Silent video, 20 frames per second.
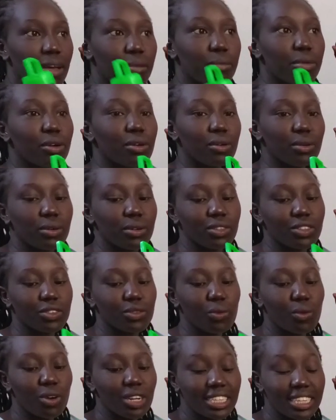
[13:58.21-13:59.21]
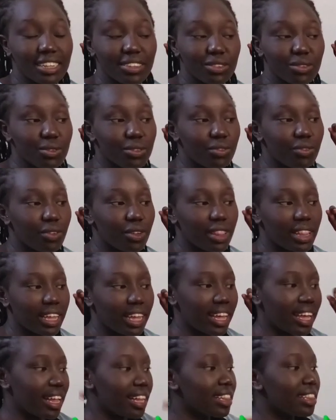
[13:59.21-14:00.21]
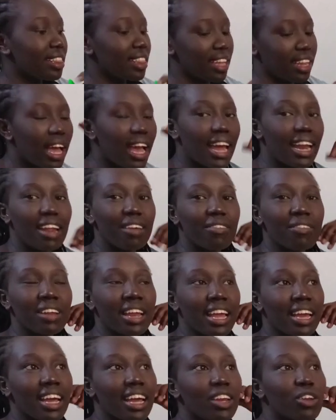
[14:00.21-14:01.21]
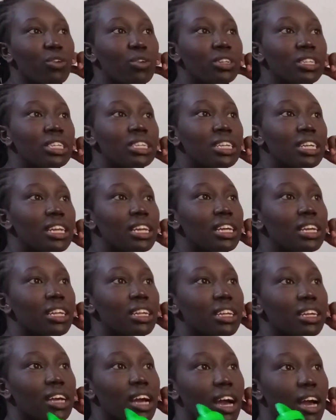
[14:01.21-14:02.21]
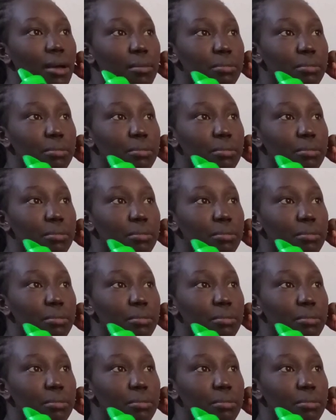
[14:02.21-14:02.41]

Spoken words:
because water is good for the health. And I feel like I don't really